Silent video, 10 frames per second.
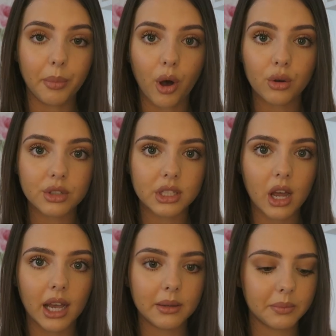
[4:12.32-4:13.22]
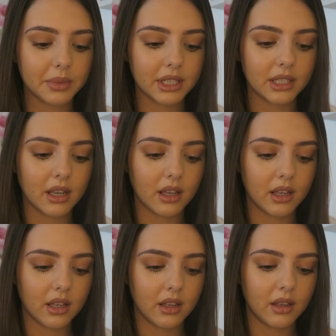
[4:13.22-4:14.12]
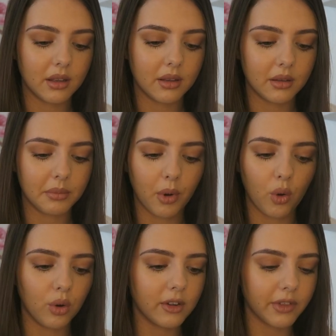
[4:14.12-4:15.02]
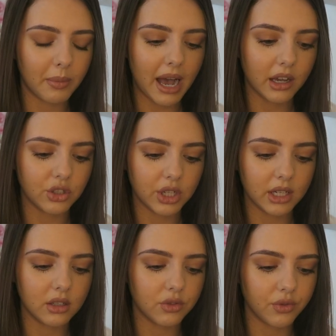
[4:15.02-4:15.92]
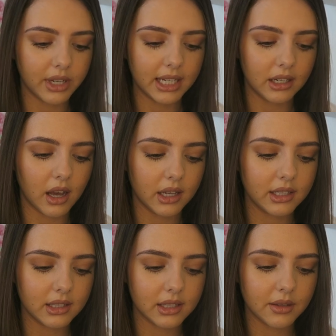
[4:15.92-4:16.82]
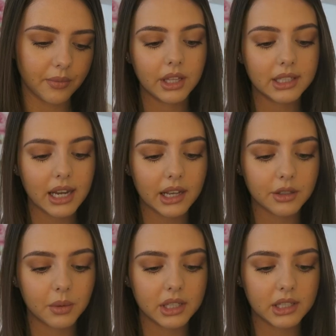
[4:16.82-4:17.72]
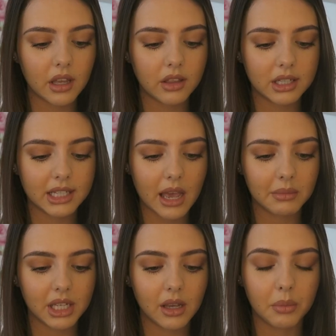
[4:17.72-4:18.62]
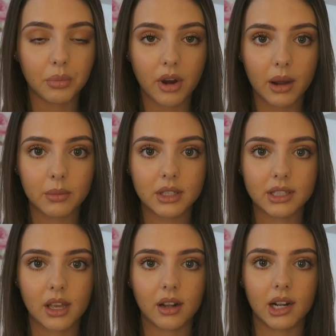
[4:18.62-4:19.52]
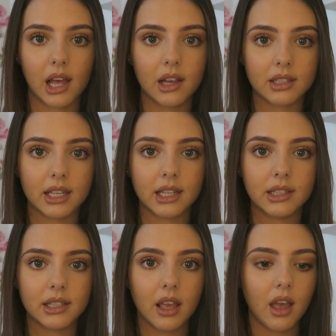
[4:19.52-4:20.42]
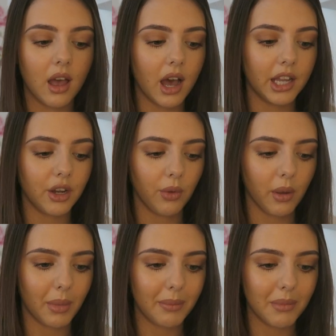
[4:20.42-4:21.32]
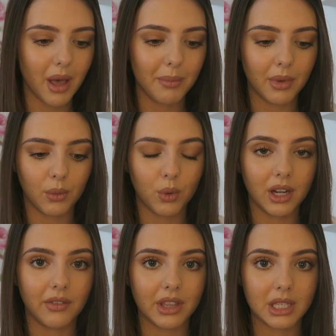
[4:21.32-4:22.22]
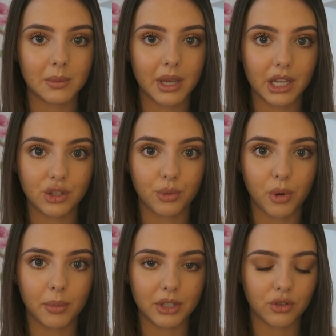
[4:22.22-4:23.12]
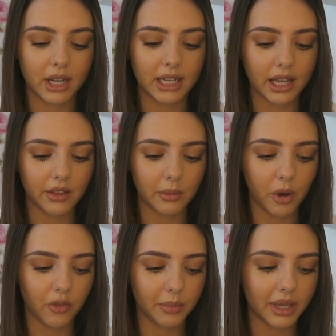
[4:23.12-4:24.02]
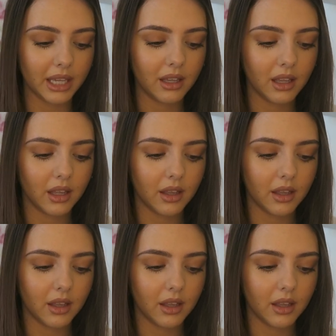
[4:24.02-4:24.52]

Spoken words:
box types, but all of the packaging is really nice. These next ones are the Demi Brown sunglasses. I know that my mum will love this pair. She'll probably try and nick them off me.